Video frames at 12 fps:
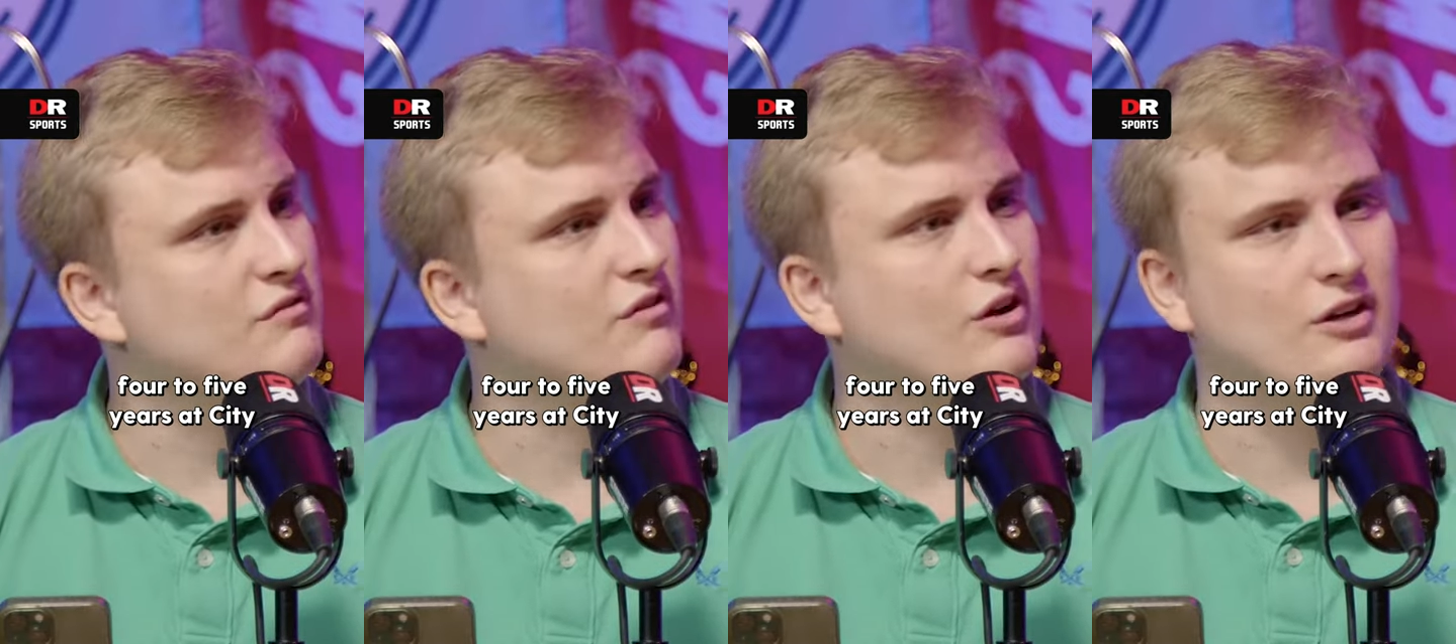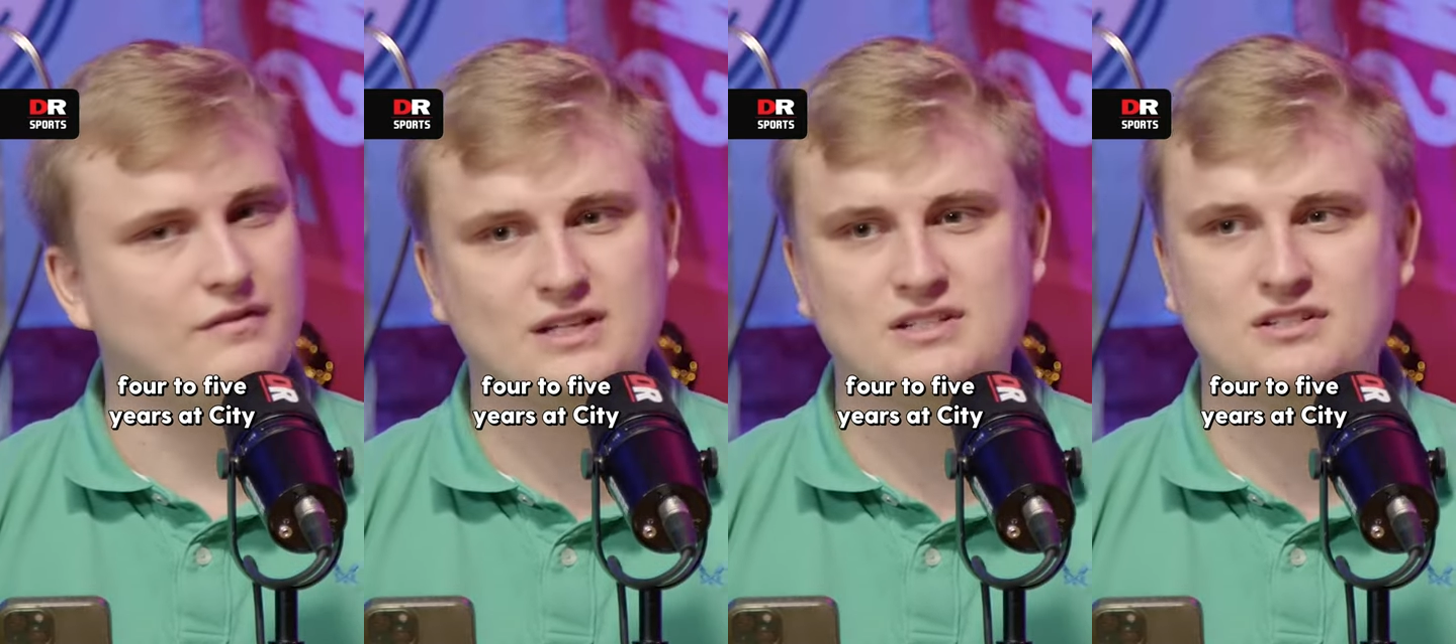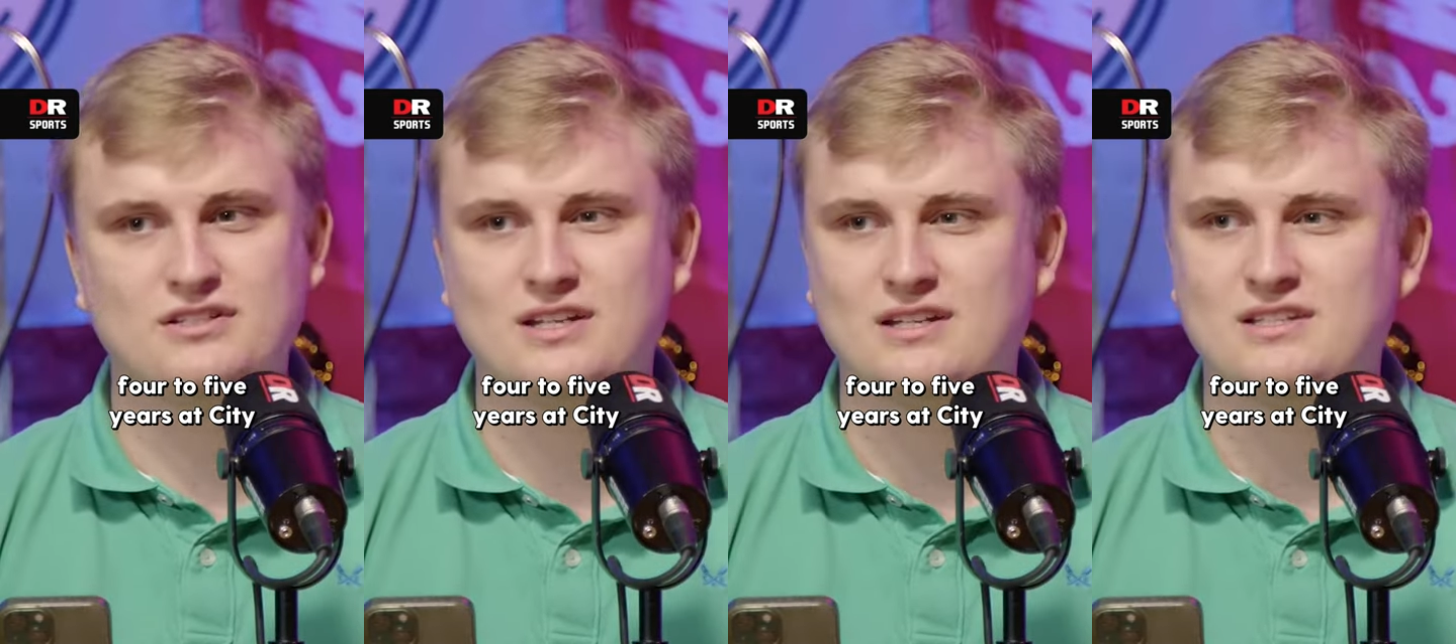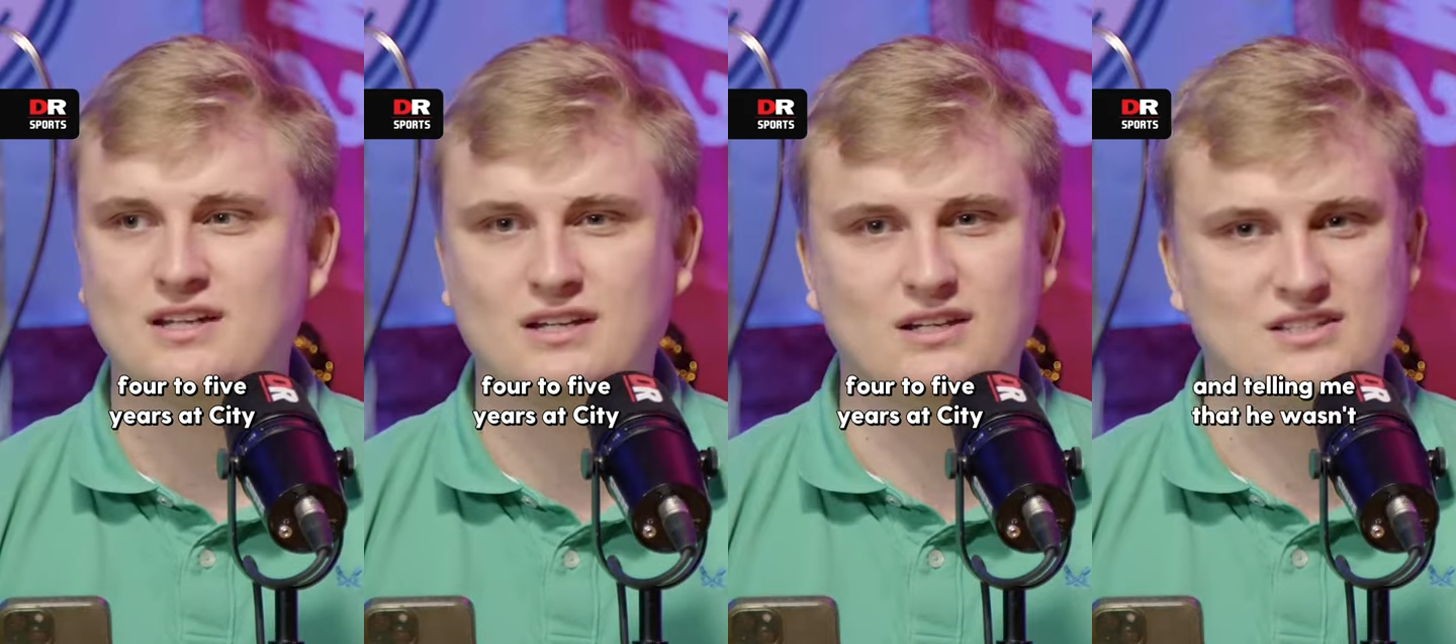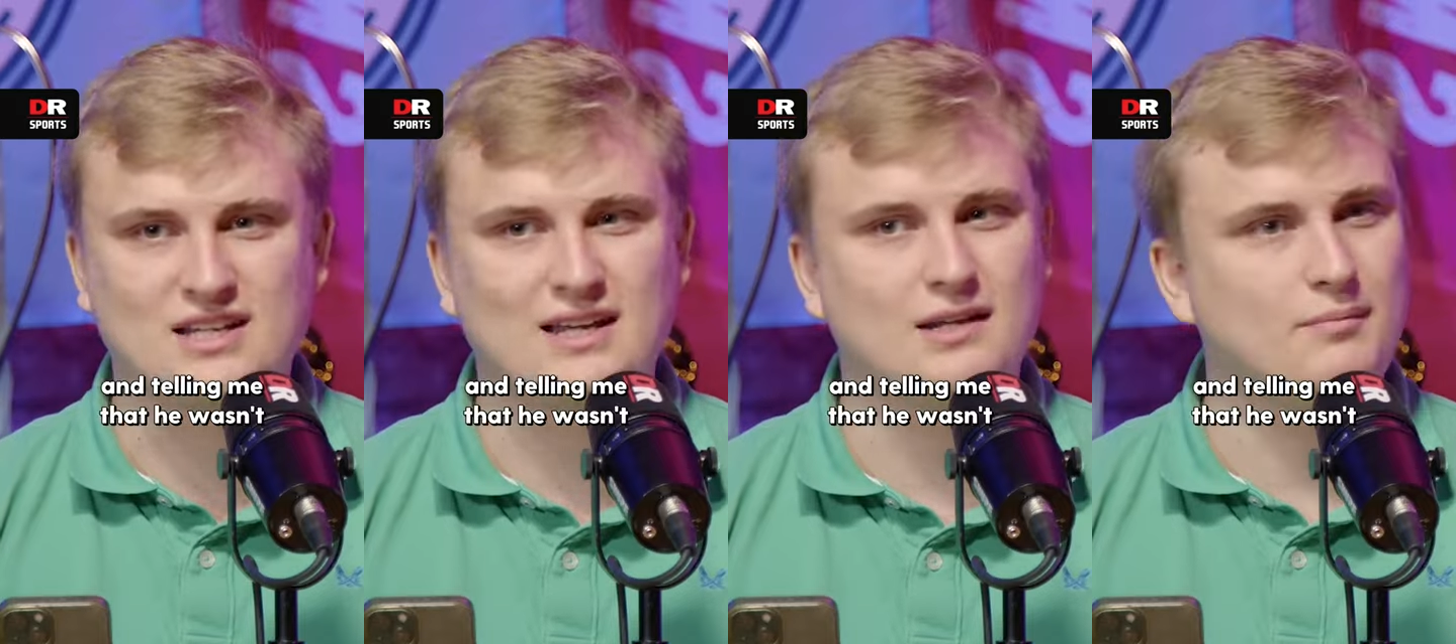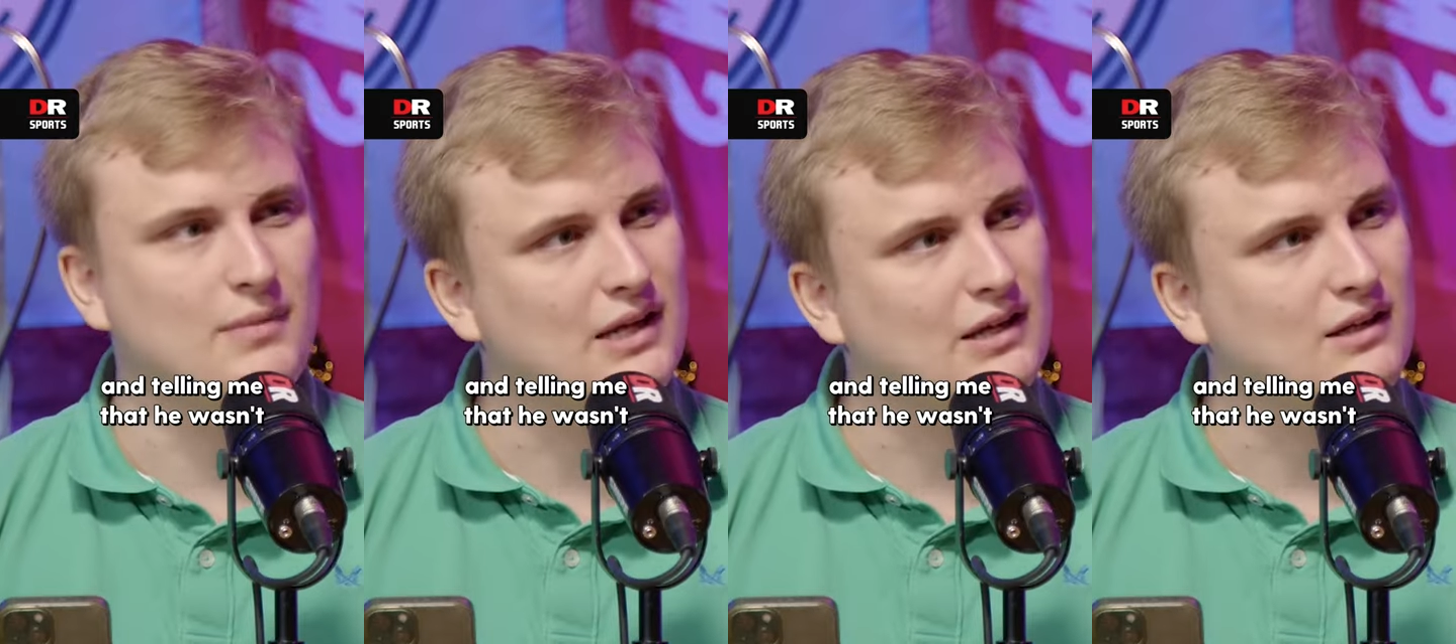five years at City and they're telling
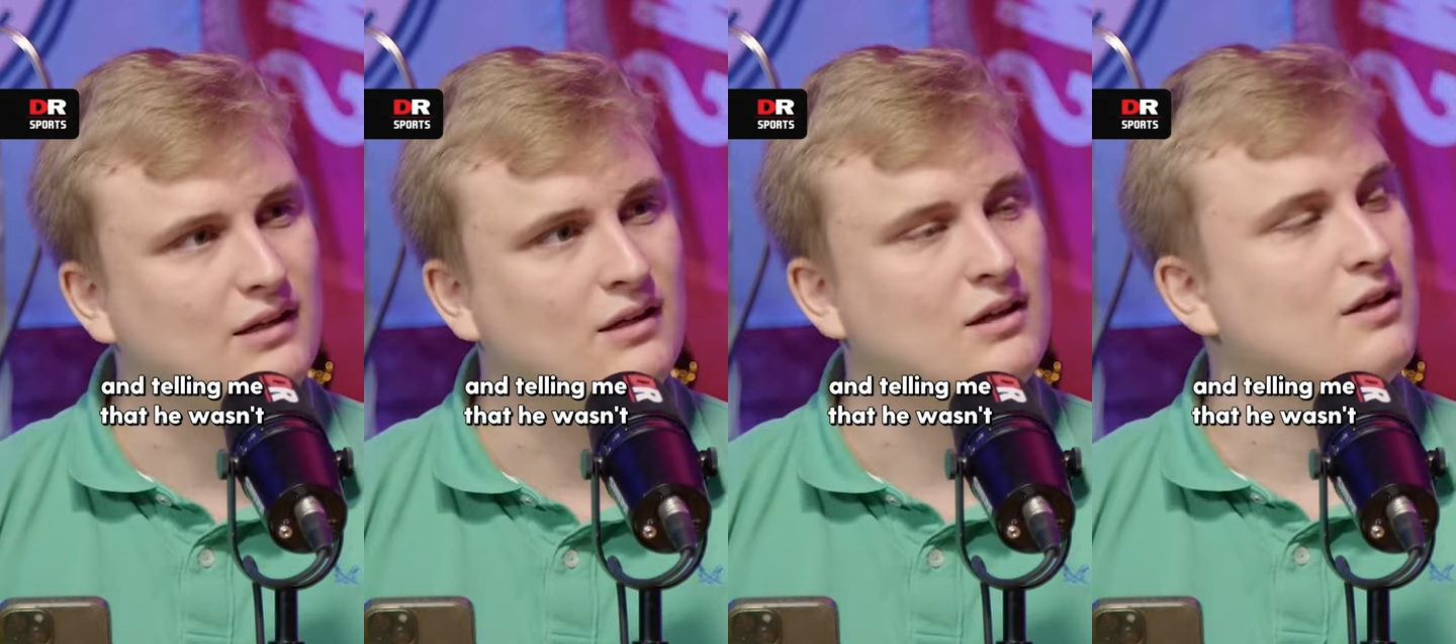me